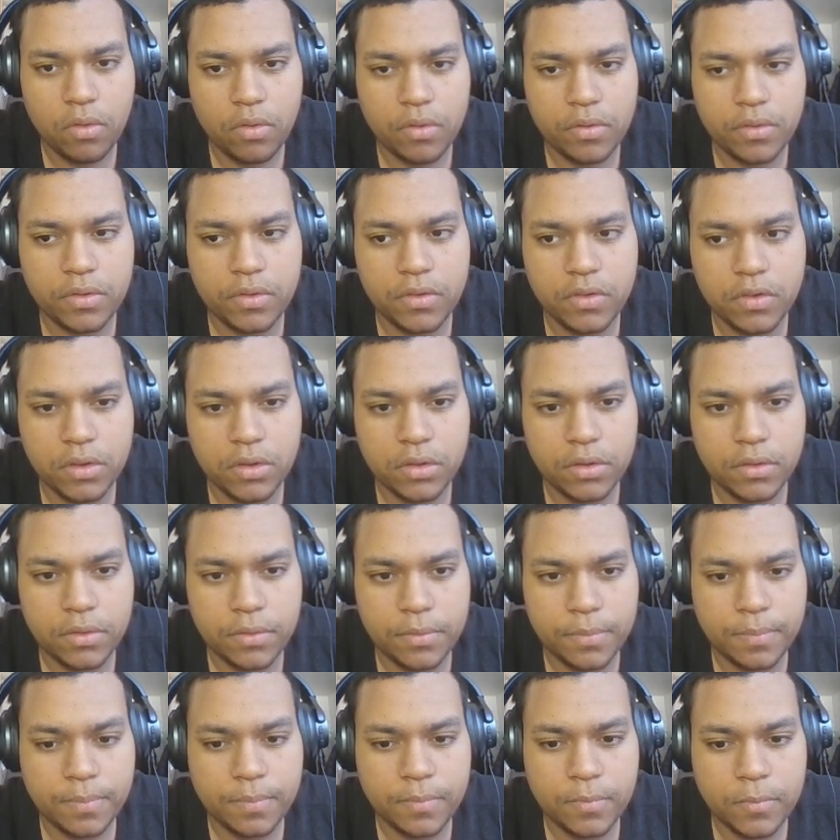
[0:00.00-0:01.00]
Origin.
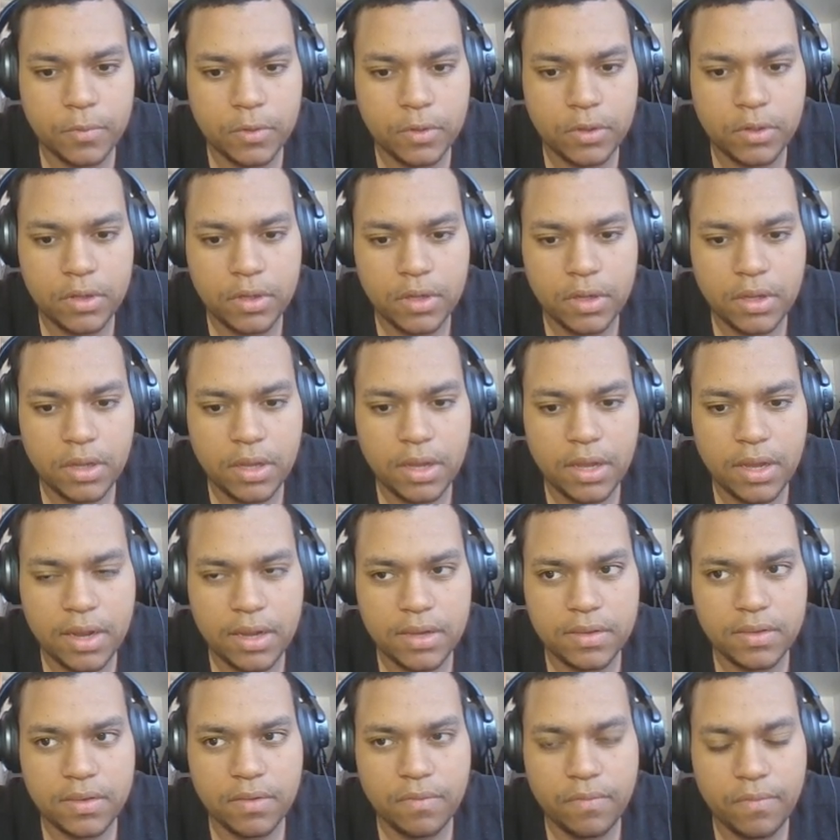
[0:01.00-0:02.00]

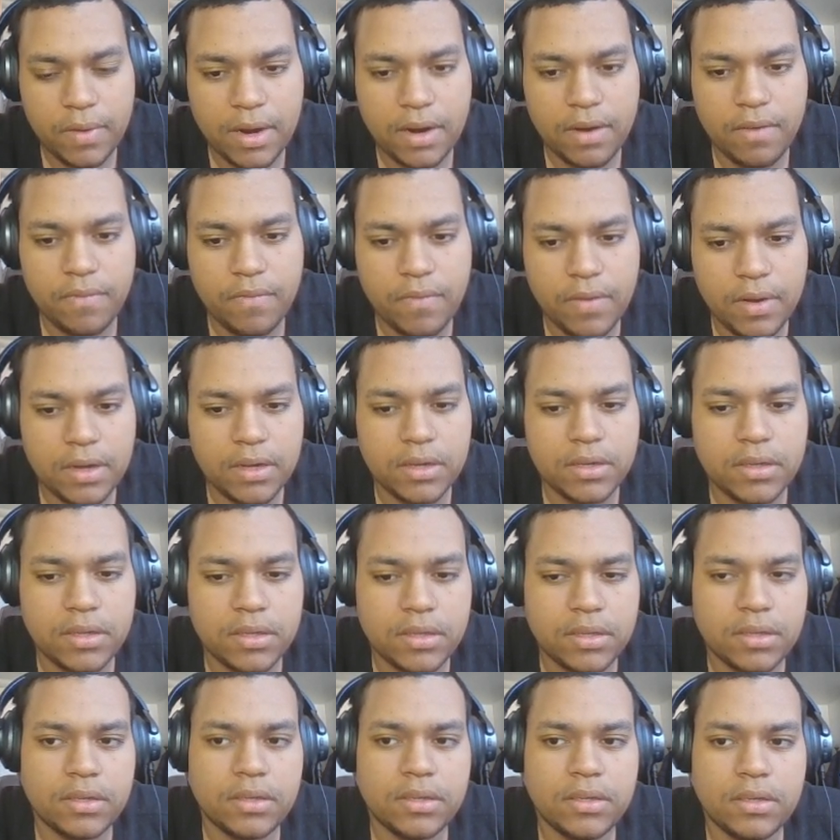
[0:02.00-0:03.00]
Add to
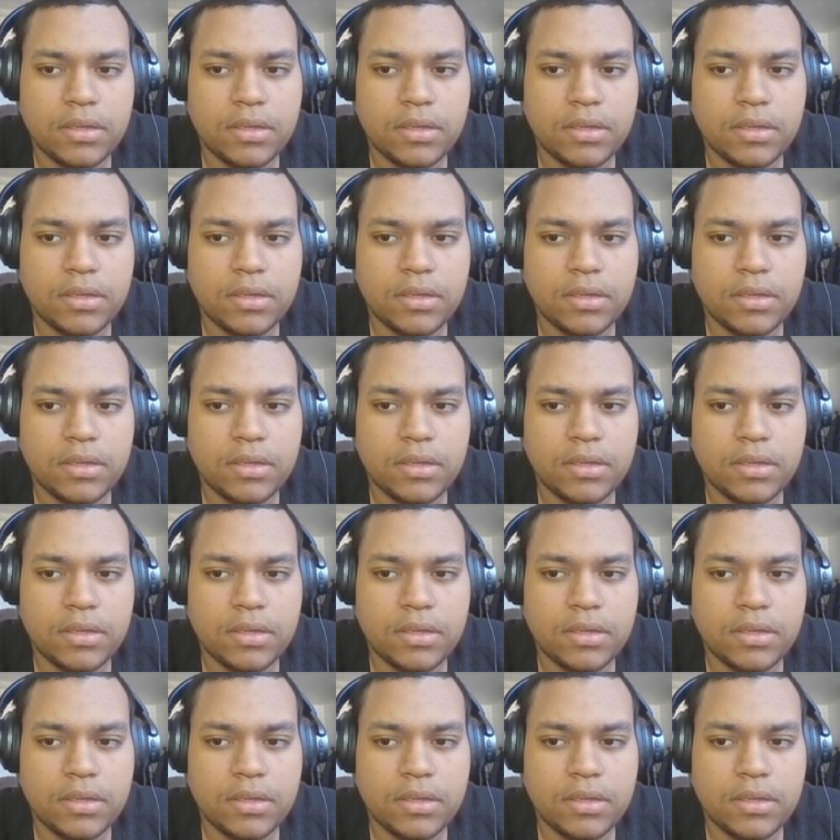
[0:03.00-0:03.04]
Firefox.